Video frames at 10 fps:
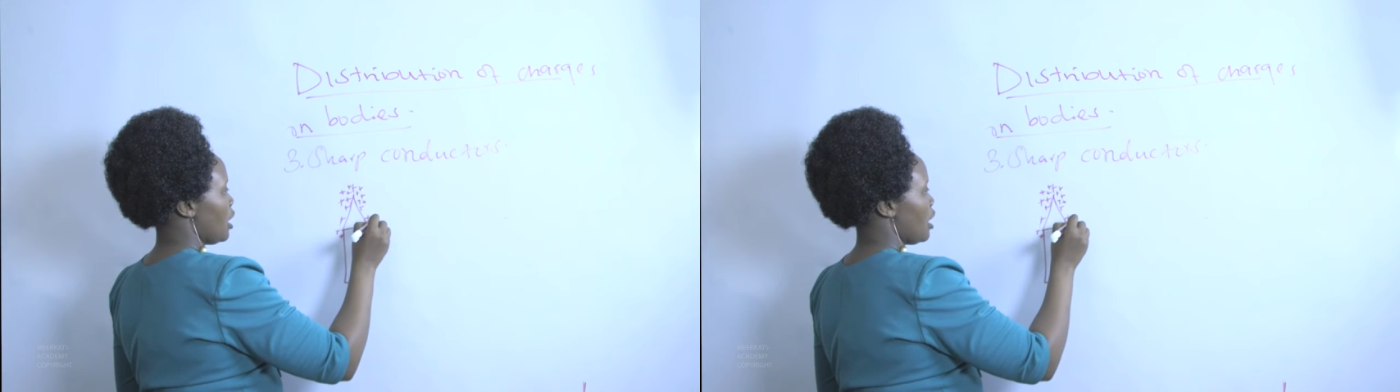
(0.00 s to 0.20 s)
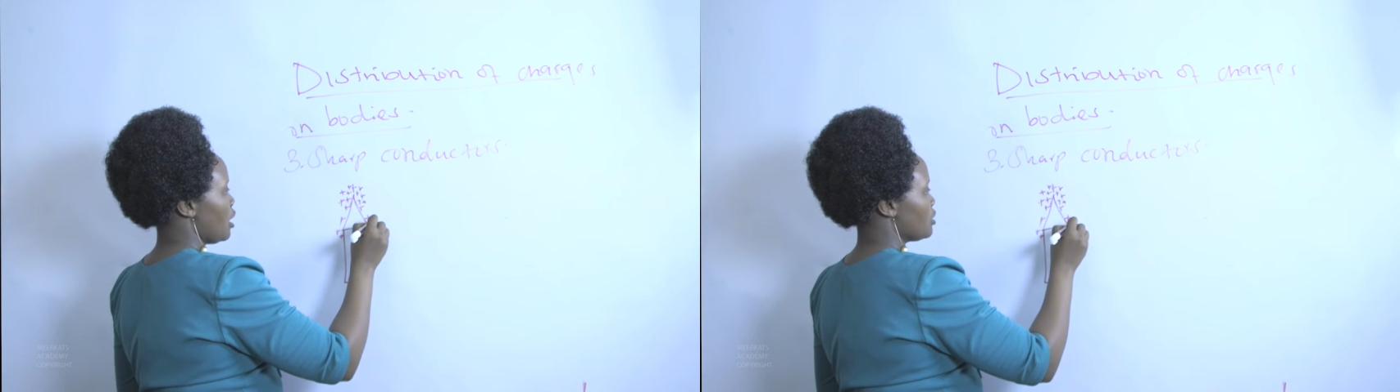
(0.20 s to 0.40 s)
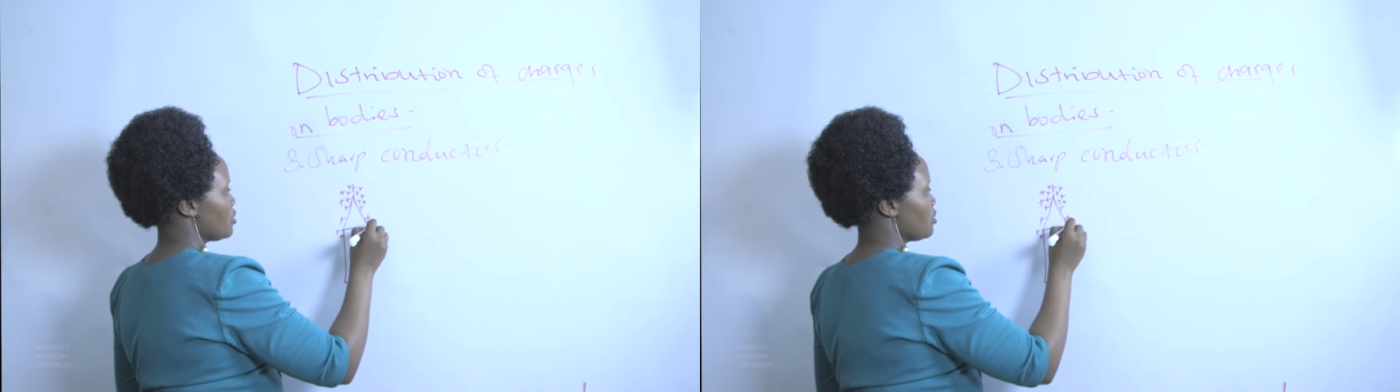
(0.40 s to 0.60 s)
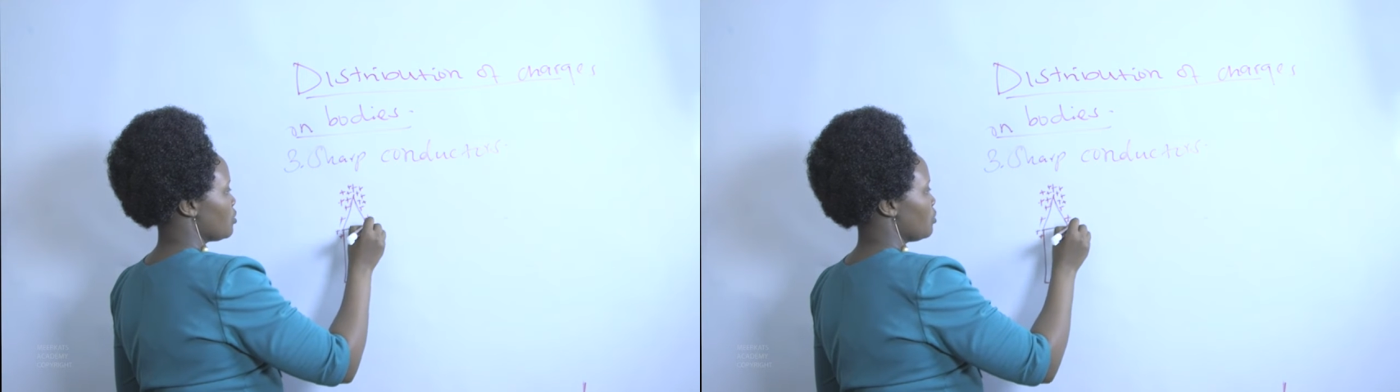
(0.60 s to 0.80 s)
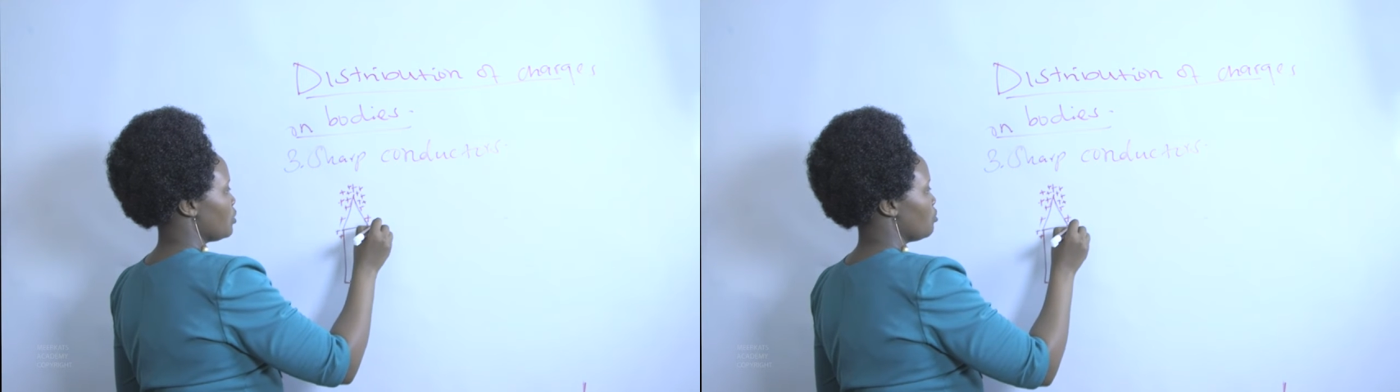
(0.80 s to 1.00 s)

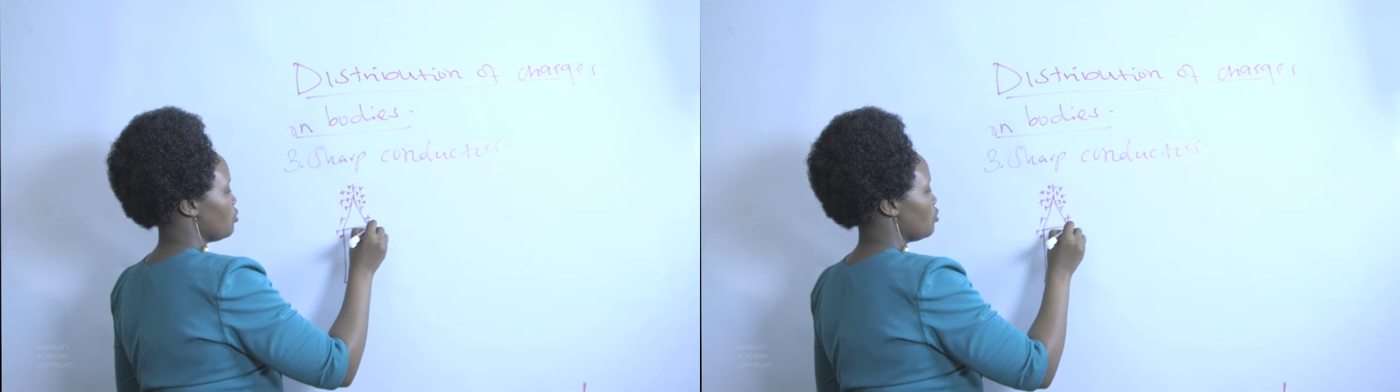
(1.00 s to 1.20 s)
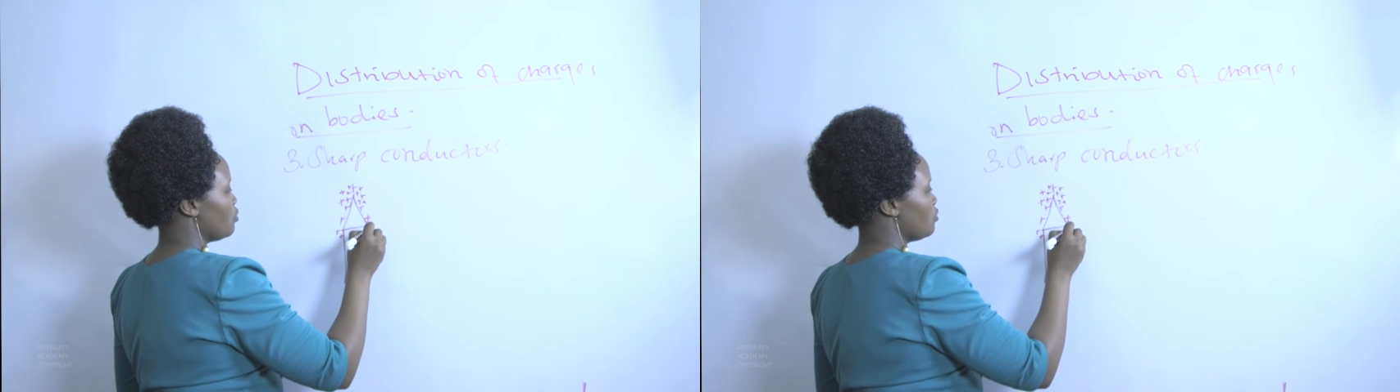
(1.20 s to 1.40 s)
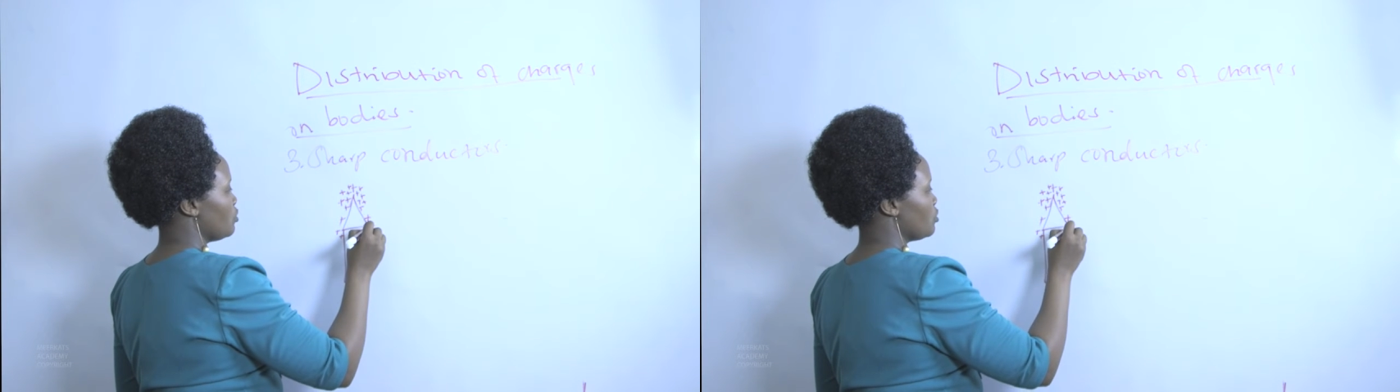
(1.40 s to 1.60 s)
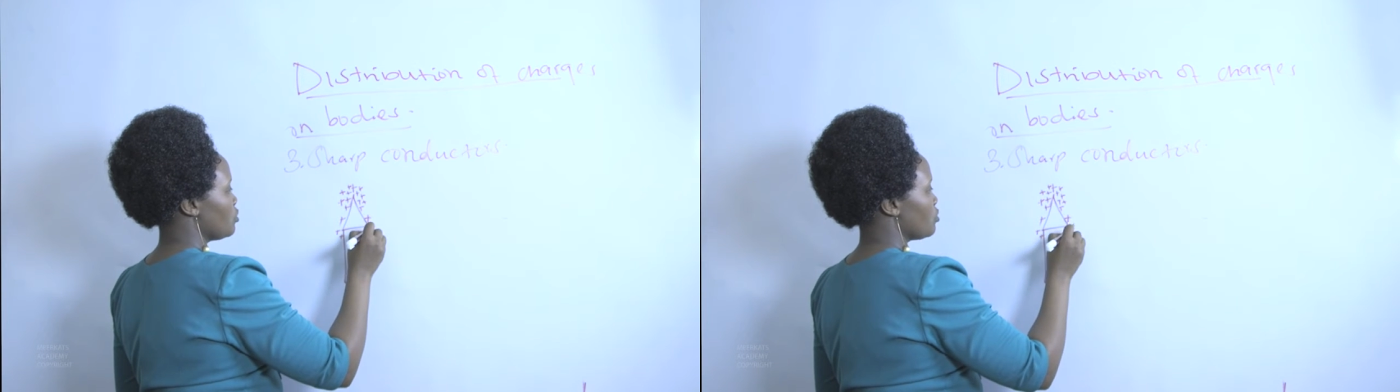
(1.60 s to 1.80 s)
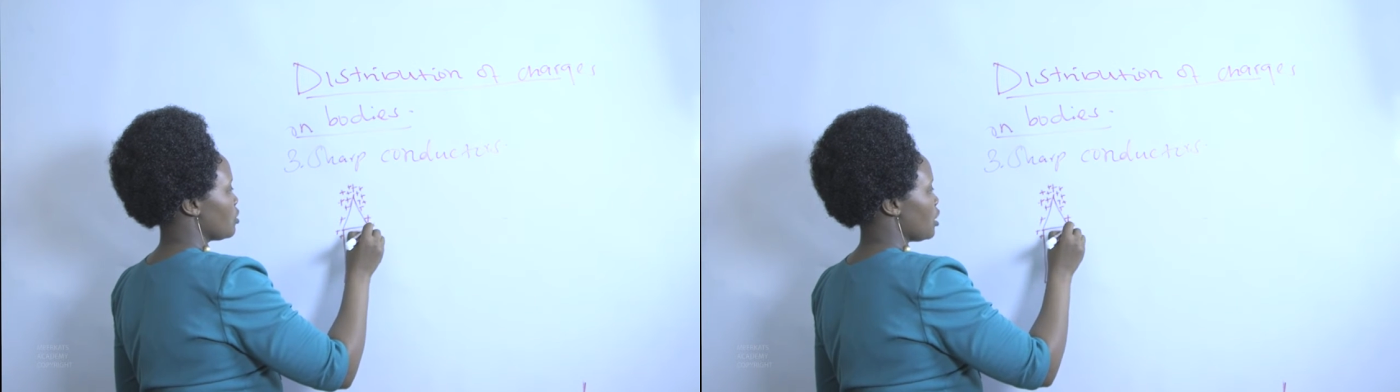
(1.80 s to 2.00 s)
as we move
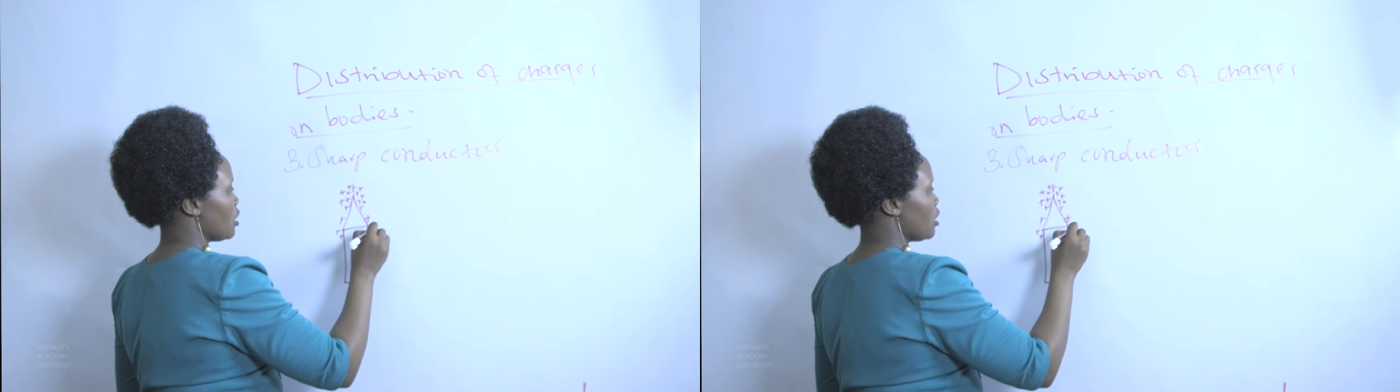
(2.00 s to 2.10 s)
to the